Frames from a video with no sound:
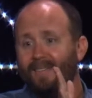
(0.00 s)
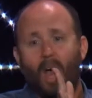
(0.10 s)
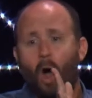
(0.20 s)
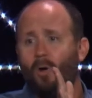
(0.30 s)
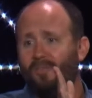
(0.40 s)

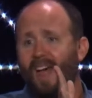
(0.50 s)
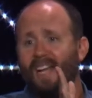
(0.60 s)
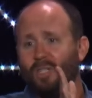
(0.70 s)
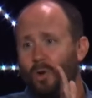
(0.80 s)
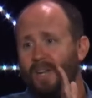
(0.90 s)
The old
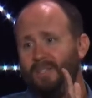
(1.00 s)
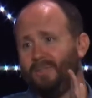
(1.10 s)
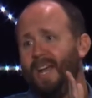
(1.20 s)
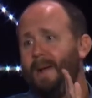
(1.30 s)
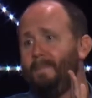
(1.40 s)
flat screens, it was
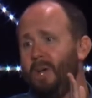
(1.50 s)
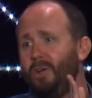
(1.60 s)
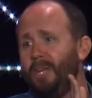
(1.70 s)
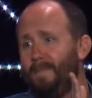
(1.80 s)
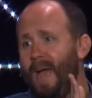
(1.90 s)
like
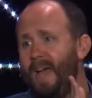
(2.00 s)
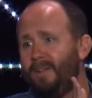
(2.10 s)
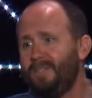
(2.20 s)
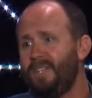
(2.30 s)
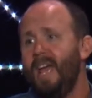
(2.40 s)
1,000,000
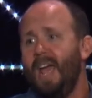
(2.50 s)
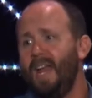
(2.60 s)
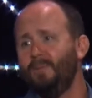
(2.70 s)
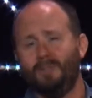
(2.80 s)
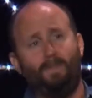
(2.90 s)
pounds,
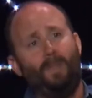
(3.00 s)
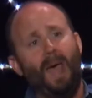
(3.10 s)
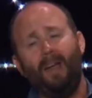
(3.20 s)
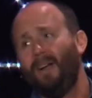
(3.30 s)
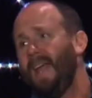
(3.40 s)
and it was
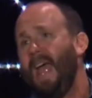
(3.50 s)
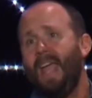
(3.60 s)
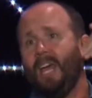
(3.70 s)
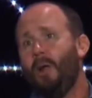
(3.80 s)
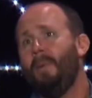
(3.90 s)
barely
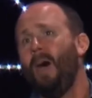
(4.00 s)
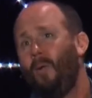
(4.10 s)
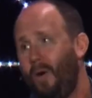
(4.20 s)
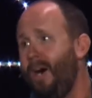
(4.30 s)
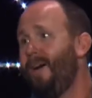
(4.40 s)
hanging on my
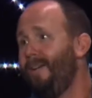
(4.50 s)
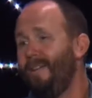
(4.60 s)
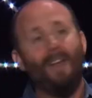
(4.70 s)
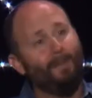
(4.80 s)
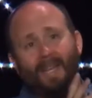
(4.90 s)

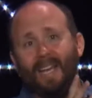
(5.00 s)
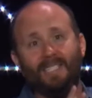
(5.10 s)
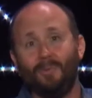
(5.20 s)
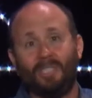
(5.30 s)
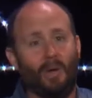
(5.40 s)
wall
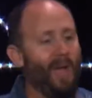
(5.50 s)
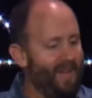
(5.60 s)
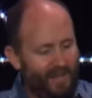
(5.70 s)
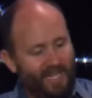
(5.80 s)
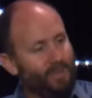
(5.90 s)
because it was so
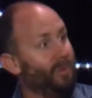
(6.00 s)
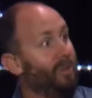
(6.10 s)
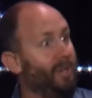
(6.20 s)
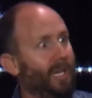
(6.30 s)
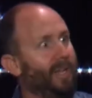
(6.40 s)
heavy. And this one
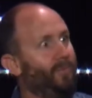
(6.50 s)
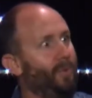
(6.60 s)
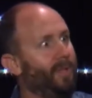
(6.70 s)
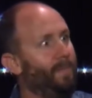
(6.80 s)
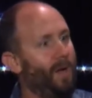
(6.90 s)
you can lift
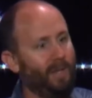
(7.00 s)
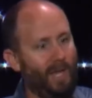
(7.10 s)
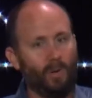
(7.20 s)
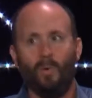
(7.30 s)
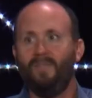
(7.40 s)
with
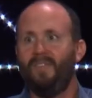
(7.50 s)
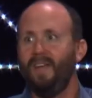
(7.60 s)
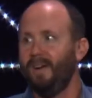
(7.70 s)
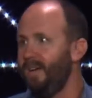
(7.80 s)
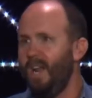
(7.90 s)
like one
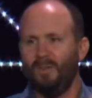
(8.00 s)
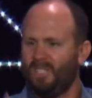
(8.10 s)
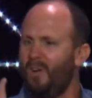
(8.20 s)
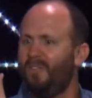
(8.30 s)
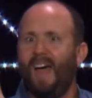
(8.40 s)
finger. You know, it's
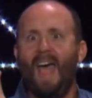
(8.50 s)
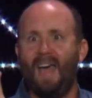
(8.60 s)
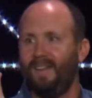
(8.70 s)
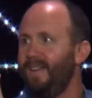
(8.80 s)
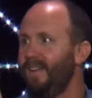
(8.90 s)
so
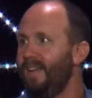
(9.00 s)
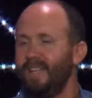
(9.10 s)
flat.